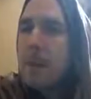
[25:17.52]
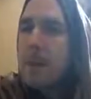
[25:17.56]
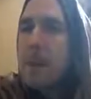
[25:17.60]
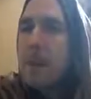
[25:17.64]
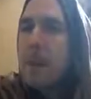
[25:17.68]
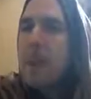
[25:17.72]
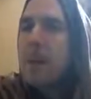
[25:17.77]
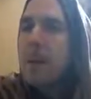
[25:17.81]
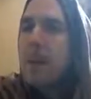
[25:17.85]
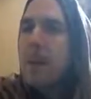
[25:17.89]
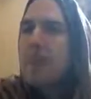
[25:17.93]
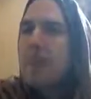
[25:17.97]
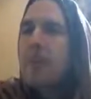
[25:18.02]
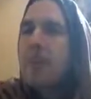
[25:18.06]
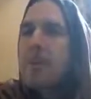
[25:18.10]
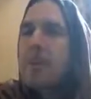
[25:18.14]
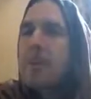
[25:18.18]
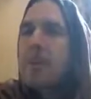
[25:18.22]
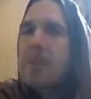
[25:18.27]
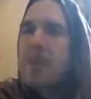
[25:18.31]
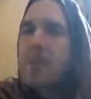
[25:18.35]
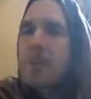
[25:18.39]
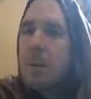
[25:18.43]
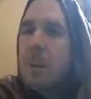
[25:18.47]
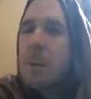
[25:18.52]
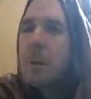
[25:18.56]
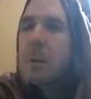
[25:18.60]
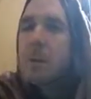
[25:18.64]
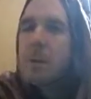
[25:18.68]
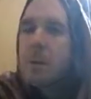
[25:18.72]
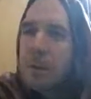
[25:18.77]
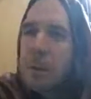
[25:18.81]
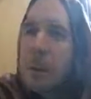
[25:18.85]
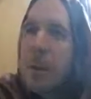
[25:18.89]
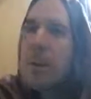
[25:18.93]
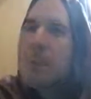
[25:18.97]
is on a
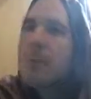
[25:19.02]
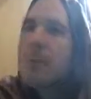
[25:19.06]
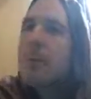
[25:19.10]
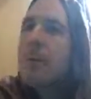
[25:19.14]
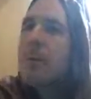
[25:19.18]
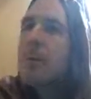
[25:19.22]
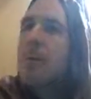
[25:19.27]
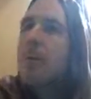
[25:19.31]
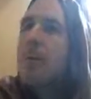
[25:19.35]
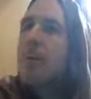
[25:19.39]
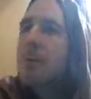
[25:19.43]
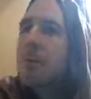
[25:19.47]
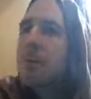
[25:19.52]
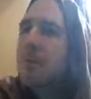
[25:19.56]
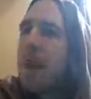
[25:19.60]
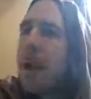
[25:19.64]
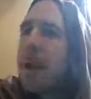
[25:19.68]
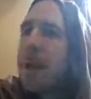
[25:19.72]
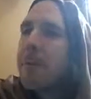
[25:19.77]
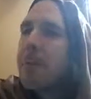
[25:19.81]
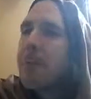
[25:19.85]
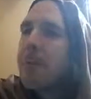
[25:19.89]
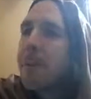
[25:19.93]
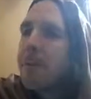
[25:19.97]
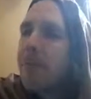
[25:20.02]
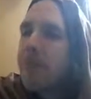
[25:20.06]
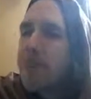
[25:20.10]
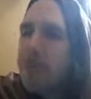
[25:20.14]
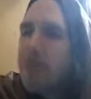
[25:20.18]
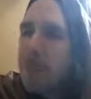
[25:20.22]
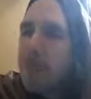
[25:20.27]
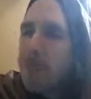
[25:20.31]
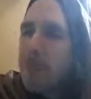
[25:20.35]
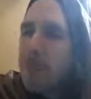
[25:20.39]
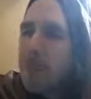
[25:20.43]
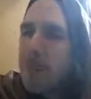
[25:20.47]
transcendental platform.
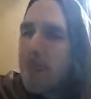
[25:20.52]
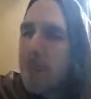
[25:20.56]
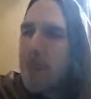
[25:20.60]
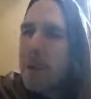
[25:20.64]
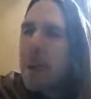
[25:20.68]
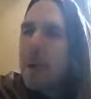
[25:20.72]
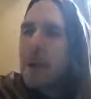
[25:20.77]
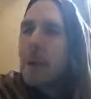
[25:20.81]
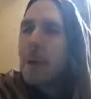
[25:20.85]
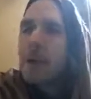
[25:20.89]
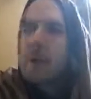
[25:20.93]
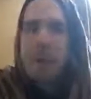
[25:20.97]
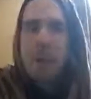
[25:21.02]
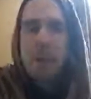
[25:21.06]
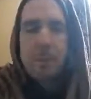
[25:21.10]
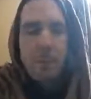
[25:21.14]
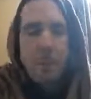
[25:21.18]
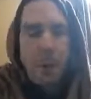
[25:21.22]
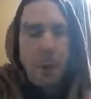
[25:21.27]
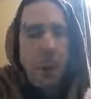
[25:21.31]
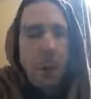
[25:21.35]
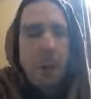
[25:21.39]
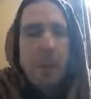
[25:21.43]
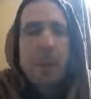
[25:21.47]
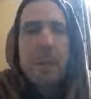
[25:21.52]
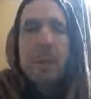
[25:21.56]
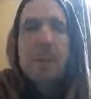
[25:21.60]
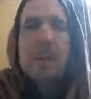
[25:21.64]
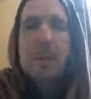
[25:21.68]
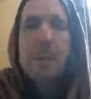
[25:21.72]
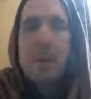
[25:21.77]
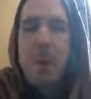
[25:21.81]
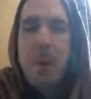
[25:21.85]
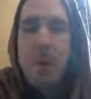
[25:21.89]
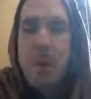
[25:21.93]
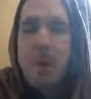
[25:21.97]
His body
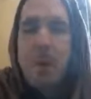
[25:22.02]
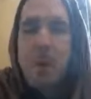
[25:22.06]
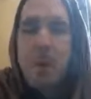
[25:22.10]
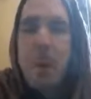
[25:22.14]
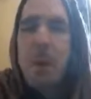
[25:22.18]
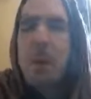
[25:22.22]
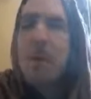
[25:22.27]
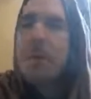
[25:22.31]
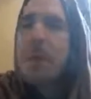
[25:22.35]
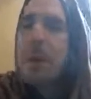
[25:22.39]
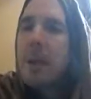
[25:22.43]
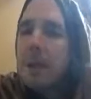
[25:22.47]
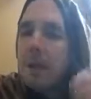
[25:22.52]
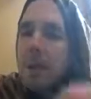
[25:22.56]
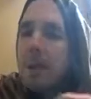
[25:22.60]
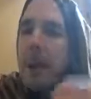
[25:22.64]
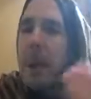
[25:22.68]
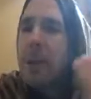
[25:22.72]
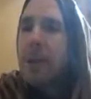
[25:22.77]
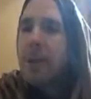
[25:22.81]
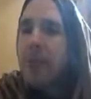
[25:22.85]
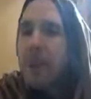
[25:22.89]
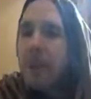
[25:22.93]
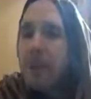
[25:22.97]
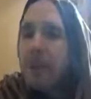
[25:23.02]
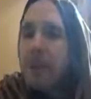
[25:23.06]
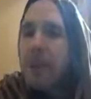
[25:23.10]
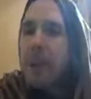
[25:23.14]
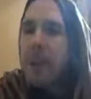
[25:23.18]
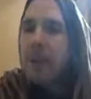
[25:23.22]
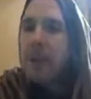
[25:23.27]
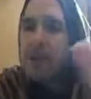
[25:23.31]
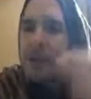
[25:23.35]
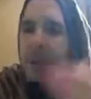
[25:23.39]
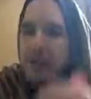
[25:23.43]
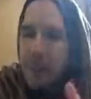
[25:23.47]
is also just like
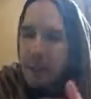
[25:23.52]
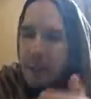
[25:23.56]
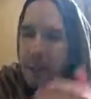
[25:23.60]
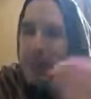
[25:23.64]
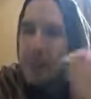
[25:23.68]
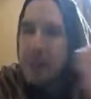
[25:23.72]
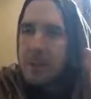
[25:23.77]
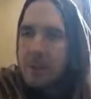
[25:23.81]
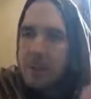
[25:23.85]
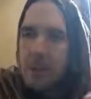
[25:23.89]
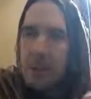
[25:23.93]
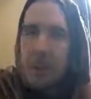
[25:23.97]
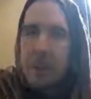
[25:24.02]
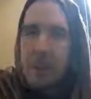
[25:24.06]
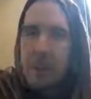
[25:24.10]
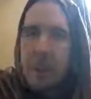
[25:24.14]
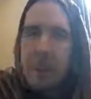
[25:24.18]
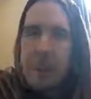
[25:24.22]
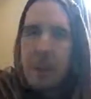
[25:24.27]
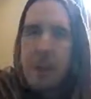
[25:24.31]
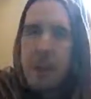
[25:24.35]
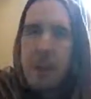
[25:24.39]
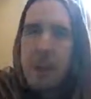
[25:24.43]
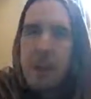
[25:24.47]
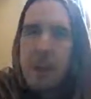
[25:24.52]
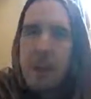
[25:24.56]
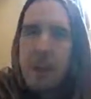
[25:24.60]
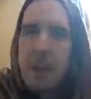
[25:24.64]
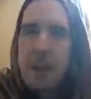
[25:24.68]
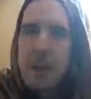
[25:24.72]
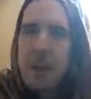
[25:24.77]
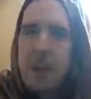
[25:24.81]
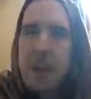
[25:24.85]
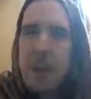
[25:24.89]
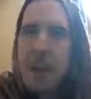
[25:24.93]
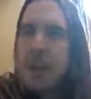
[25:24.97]
Krishna's. It is Sat Chit
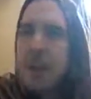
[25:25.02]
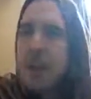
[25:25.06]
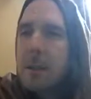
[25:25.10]
Ananda.